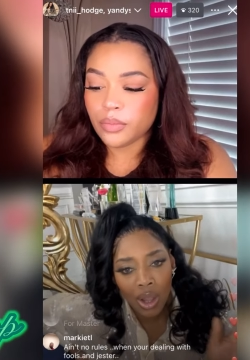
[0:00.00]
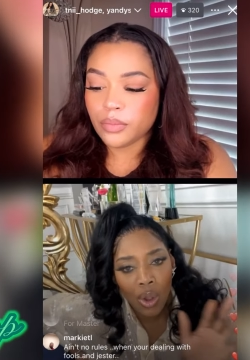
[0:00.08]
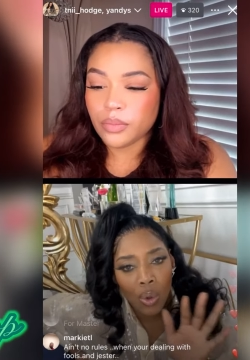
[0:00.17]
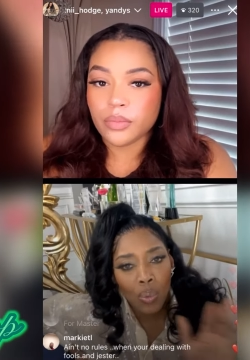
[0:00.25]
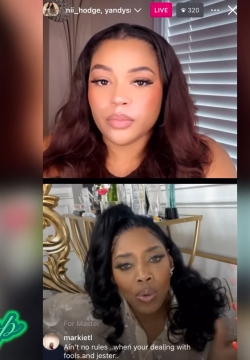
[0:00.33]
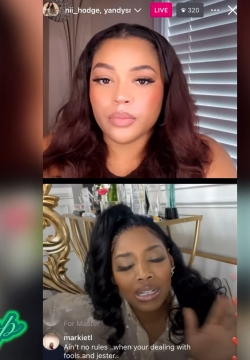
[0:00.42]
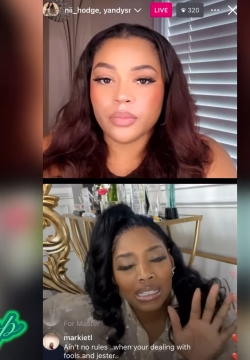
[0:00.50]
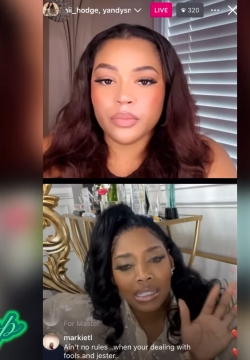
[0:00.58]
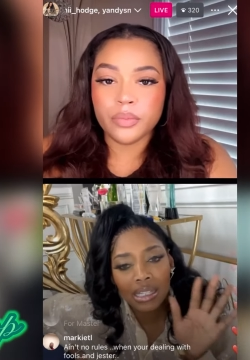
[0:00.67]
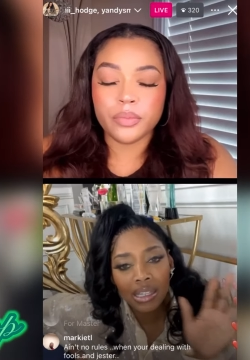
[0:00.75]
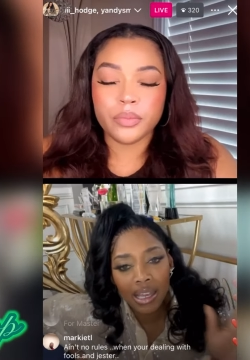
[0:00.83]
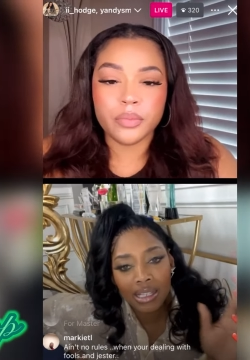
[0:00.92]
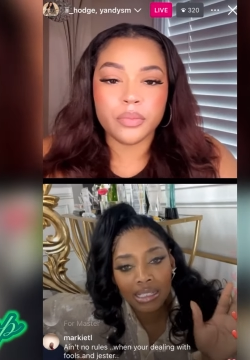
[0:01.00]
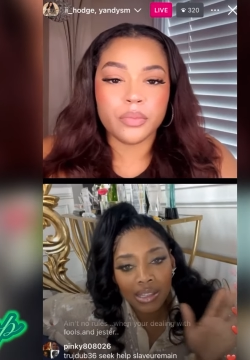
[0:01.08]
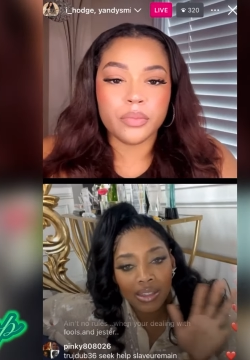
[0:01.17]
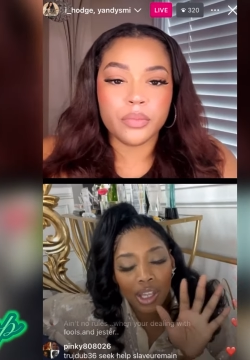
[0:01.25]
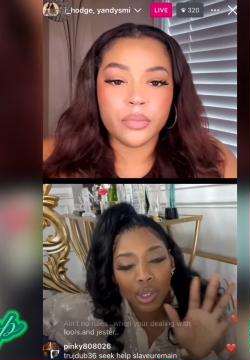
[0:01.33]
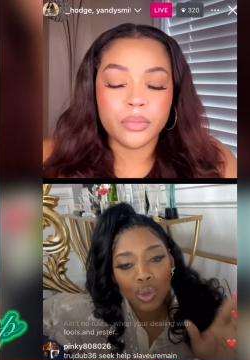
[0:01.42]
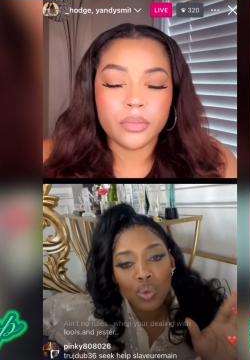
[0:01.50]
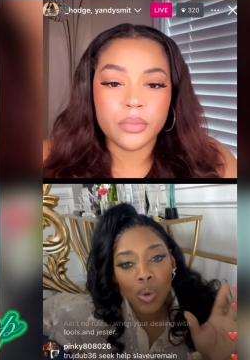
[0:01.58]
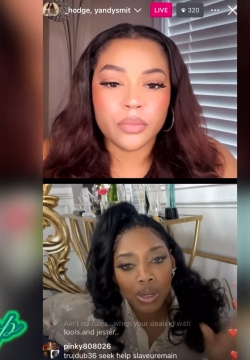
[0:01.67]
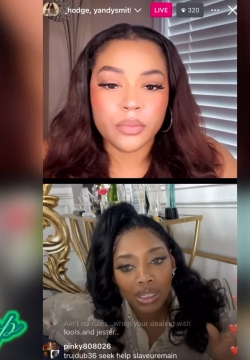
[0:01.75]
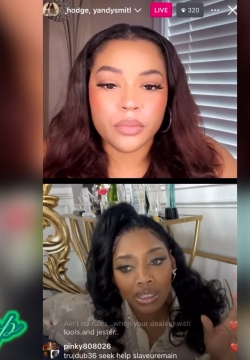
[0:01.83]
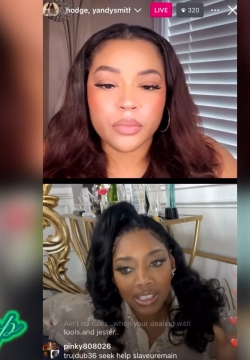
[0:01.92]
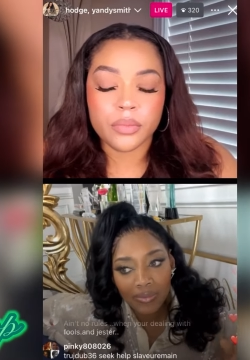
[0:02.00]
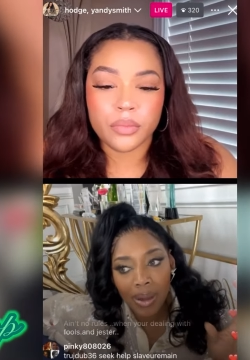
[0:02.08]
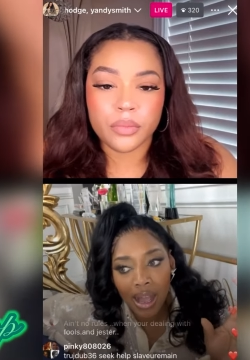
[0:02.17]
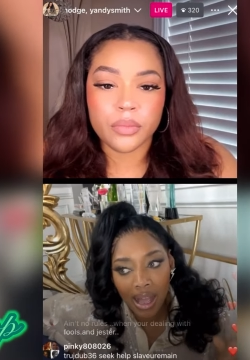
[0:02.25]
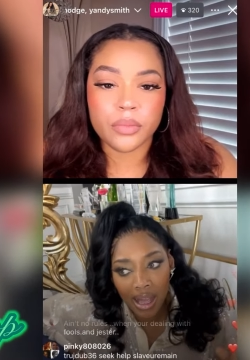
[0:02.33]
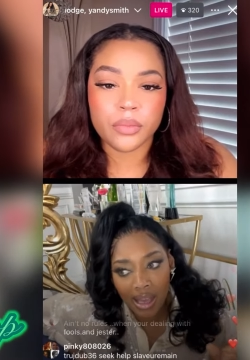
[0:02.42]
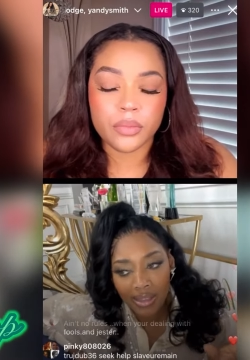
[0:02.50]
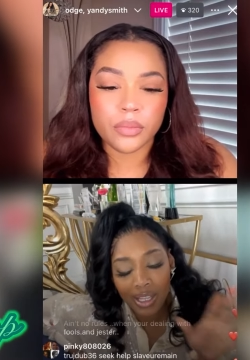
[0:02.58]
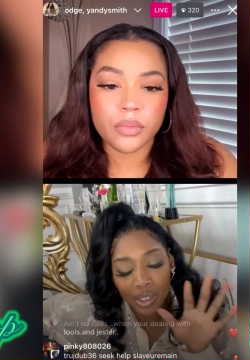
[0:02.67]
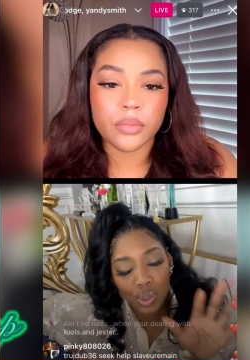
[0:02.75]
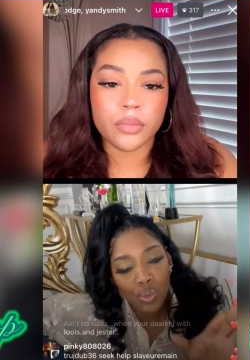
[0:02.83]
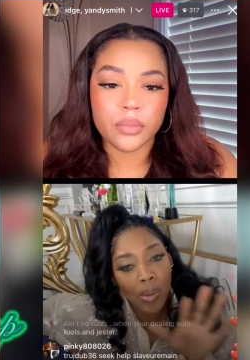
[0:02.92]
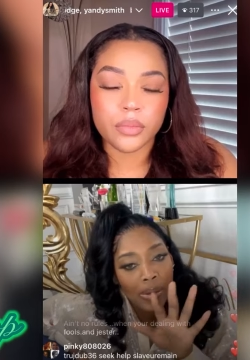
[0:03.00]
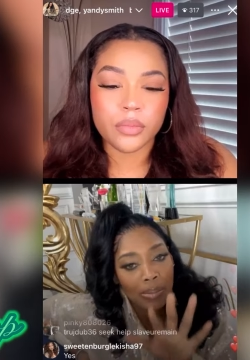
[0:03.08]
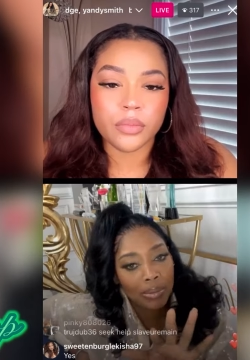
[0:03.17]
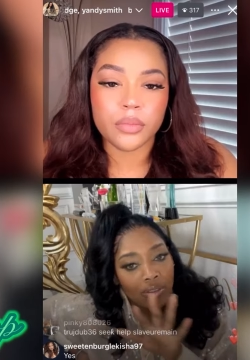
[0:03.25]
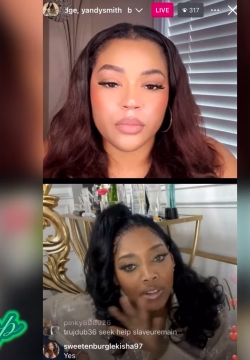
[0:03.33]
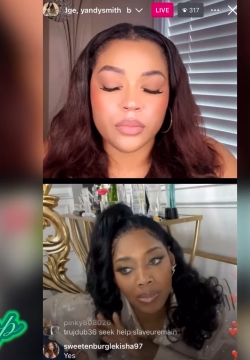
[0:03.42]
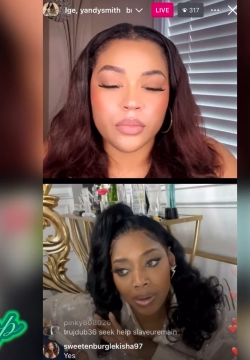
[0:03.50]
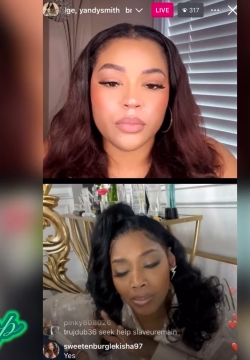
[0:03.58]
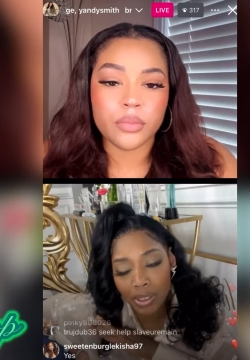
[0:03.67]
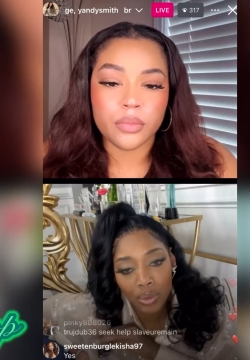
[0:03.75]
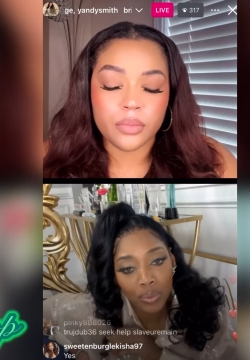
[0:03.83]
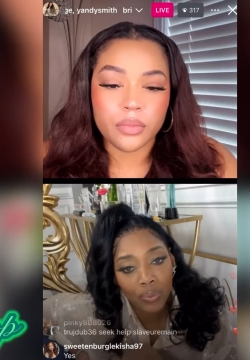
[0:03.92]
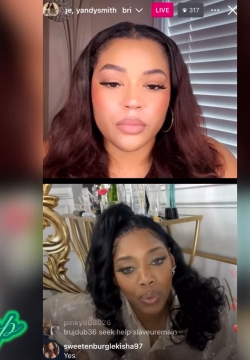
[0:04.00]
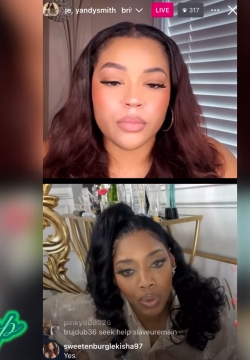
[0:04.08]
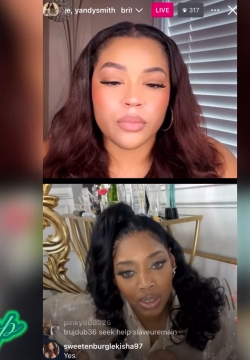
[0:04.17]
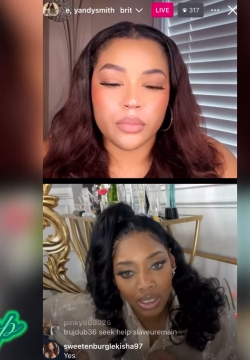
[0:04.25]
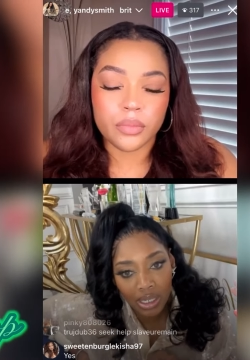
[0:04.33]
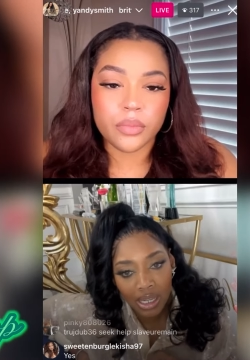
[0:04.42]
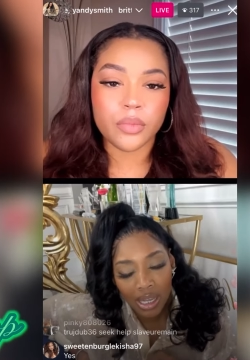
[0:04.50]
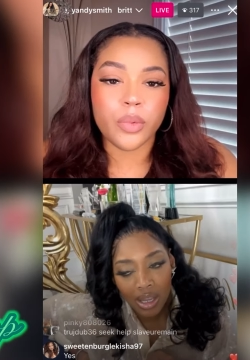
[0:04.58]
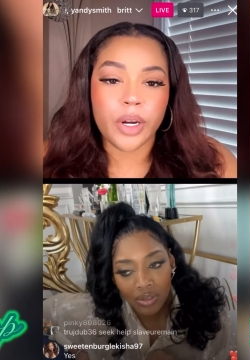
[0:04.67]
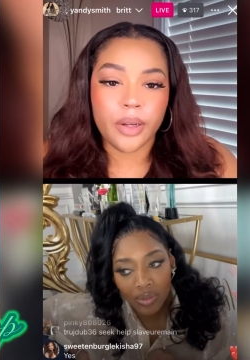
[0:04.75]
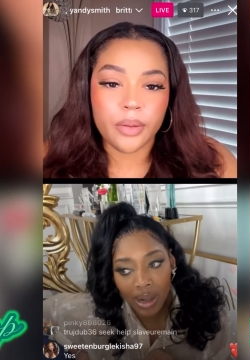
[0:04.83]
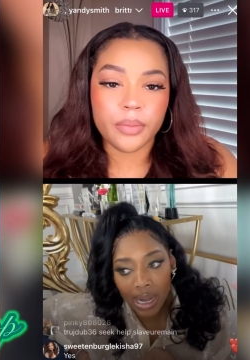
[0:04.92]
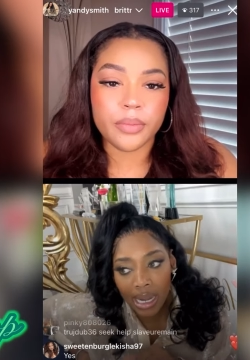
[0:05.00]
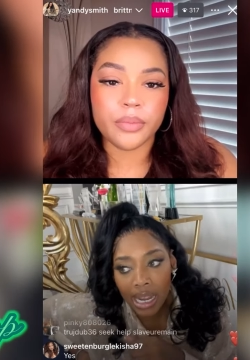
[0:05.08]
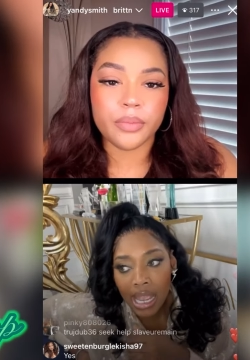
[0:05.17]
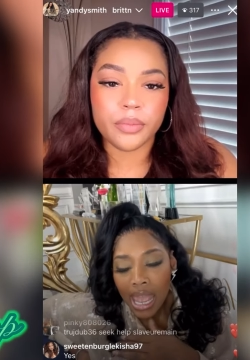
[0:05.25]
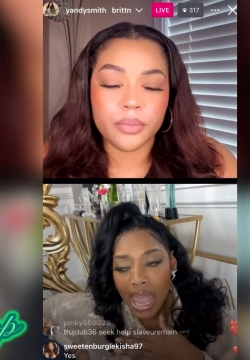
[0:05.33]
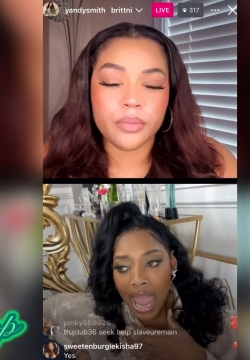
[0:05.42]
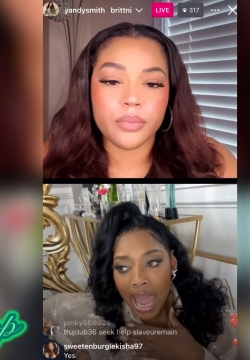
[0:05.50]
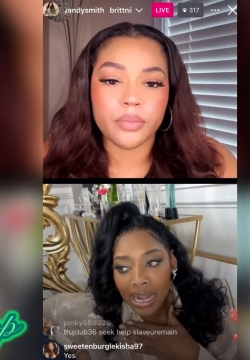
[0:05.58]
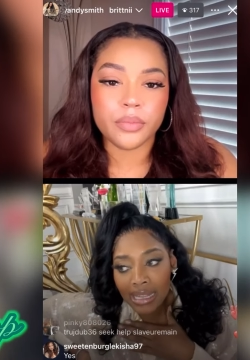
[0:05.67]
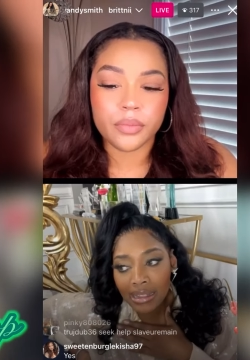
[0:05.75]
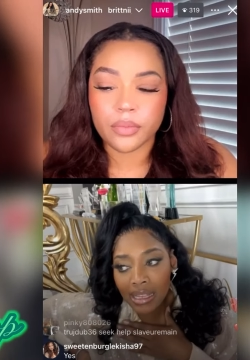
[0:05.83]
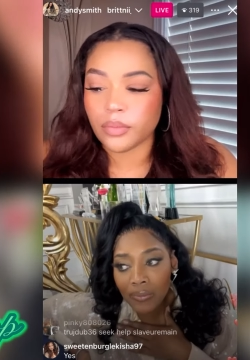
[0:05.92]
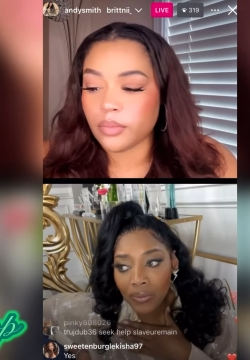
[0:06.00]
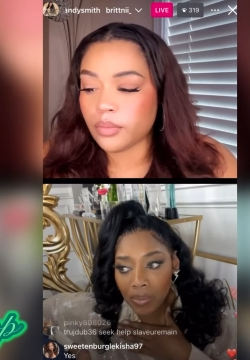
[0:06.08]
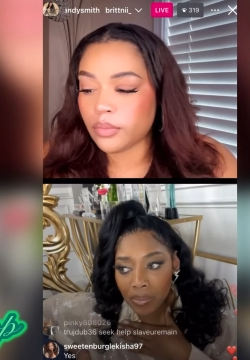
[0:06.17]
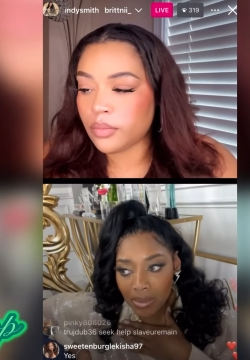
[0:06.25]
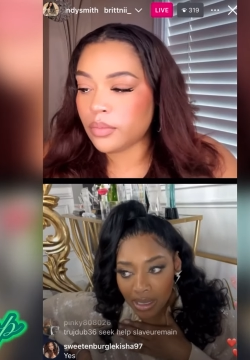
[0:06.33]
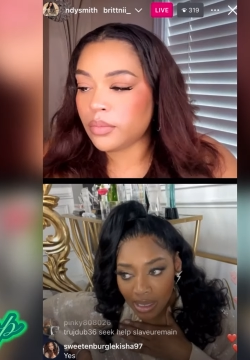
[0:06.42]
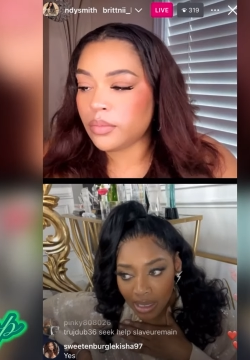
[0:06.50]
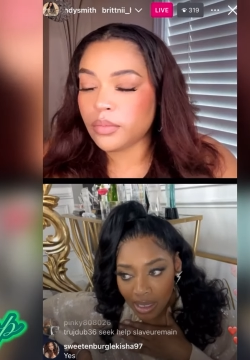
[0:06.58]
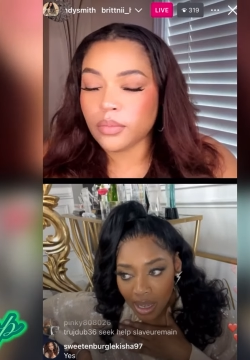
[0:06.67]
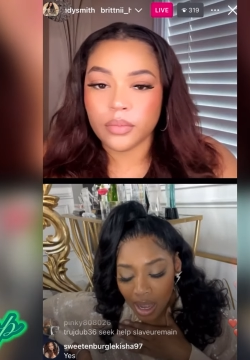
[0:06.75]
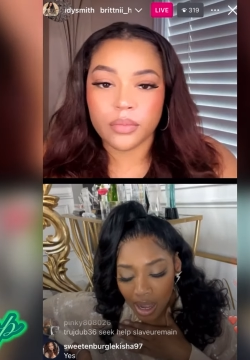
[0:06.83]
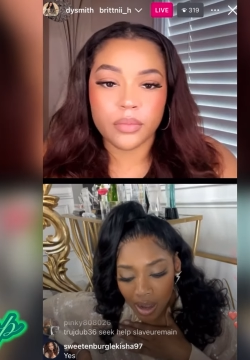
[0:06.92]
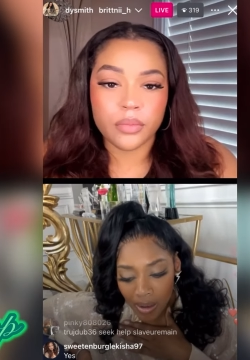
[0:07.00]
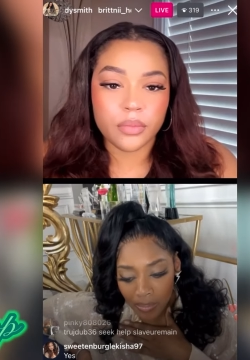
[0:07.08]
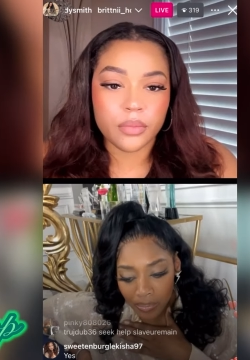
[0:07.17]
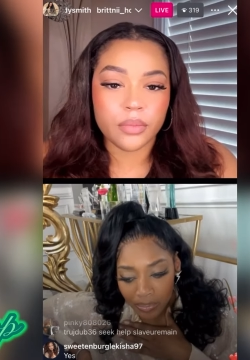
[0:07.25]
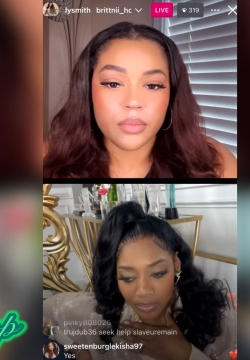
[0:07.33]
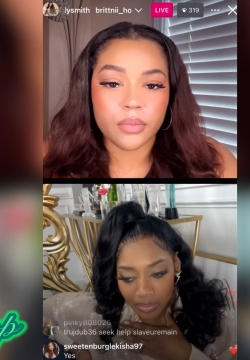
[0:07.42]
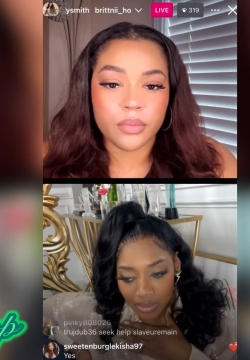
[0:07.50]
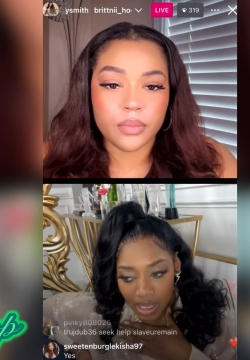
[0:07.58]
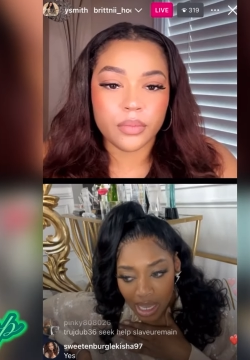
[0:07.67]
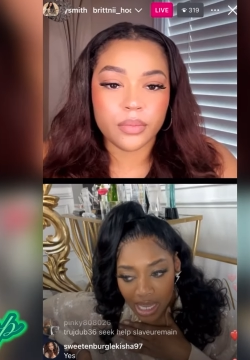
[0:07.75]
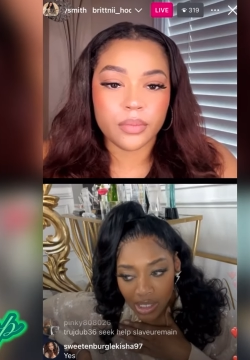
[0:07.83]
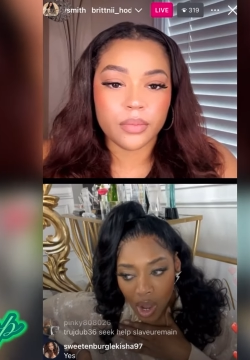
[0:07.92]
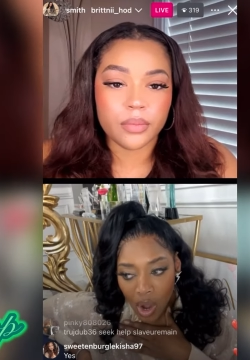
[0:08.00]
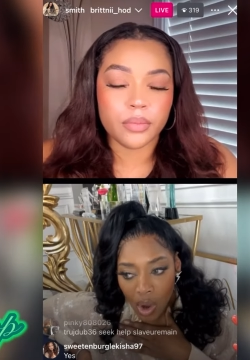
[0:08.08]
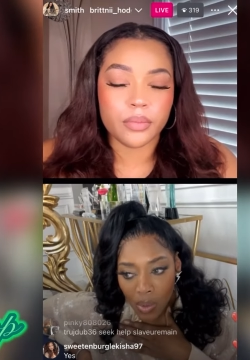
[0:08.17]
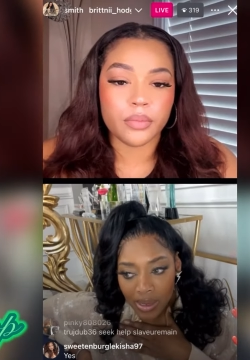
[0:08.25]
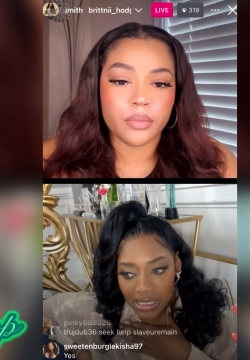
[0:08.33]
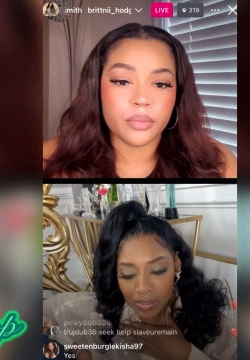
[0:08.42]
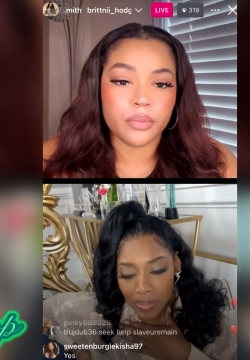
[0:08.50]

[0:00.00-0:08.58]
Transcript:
Speaker 1: What is the legacy that you want to leave behind that you want people to remember you for? Right. right? And I think for me, um, it's always